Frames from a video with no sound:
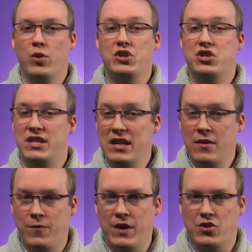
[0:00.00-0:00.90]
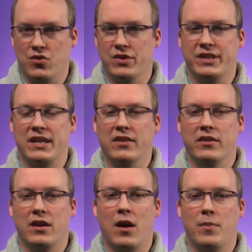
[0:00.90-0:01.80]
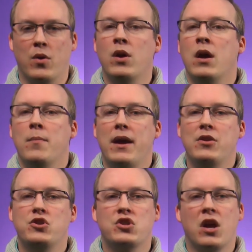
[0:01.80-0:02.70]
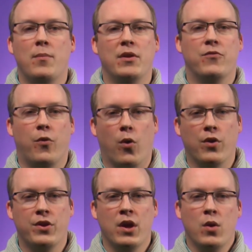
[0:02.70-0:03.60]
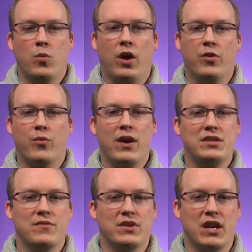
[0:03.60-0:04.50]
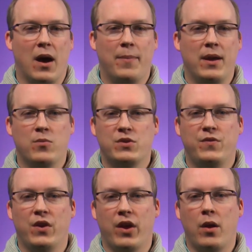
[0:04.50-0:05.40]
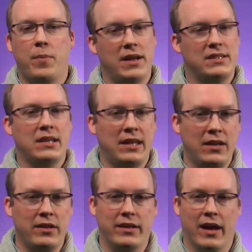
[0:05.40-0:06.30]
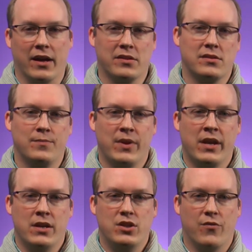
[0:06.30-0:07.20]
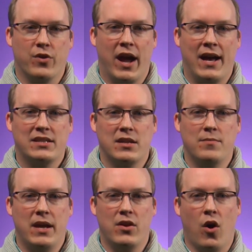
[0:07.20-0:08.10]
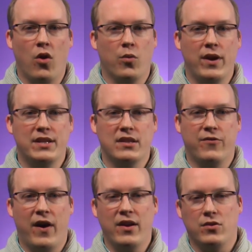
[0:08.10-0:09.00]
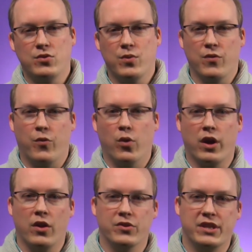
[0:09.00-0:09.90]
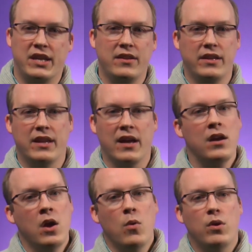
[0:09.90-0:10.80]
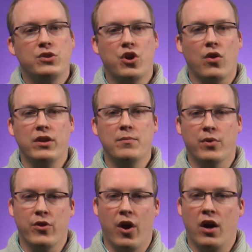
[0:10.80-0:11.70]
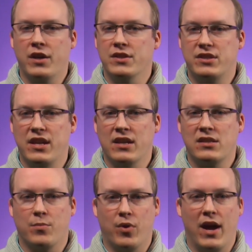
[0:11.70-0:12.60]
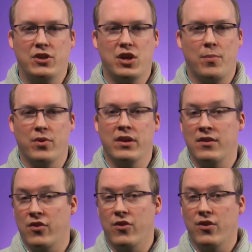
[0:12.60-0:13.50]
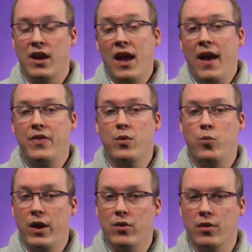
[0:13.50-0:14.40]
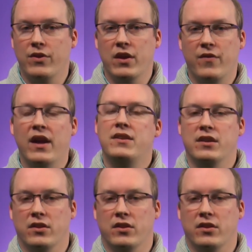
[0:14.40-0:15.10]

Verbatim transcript: which didn't feature the Saheeli combo, managed to come in fourth, while the rest of the top eight was filled out by Saheeli decks. Jeffrey Askin made it all the way to the finals with a four-color Saheeli deck, while Charlie Murdoch in sixth, Brad Shepard in third, and the winner of the event,